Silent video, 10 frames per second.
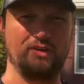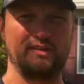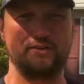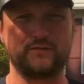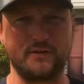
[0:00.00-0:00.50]

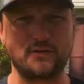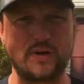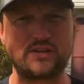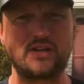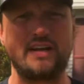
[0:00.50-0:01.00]
this first
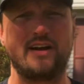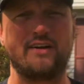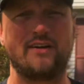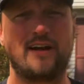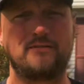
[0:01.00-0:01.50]
question
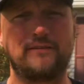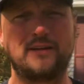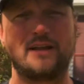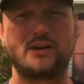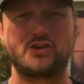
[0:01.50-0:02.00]
here, I feel
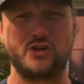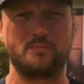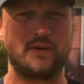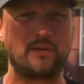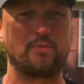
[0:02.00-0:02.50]
like should
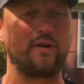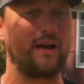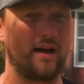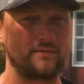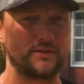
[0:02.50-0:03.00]
be a pretty
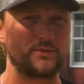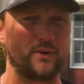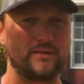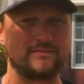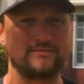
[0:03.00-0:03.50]
obvious
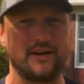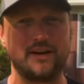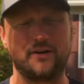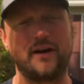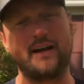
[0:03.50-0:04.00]
one, right?
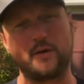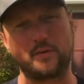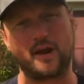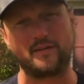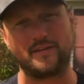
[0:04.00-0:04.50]
You're at a
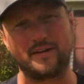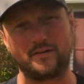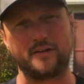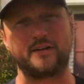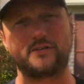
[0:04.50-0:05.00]
networking event, you're there